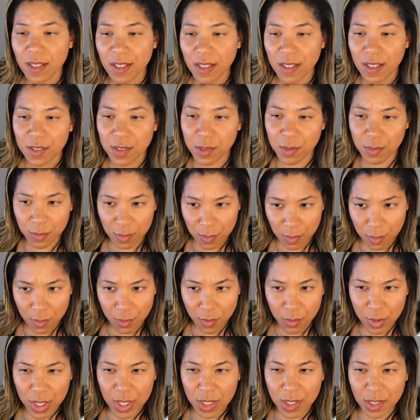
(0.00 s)
So
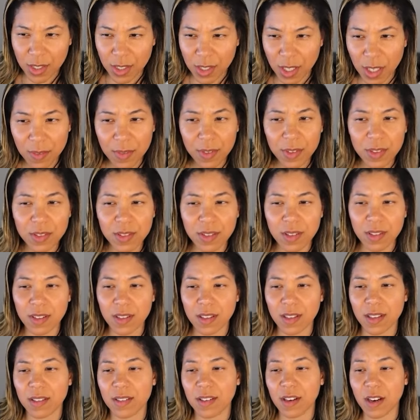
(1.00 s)
we covered
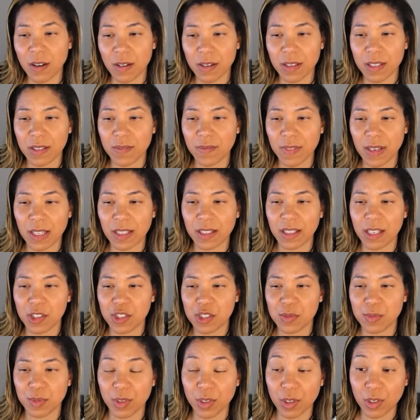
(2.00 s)
the ARIA invalid
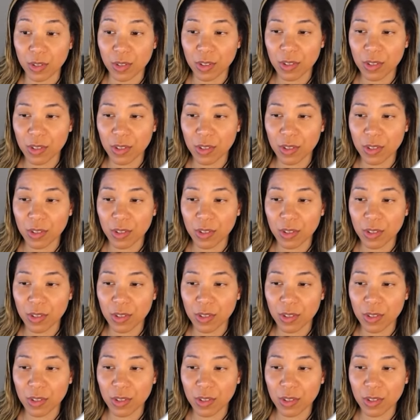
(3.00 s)
attribute earlier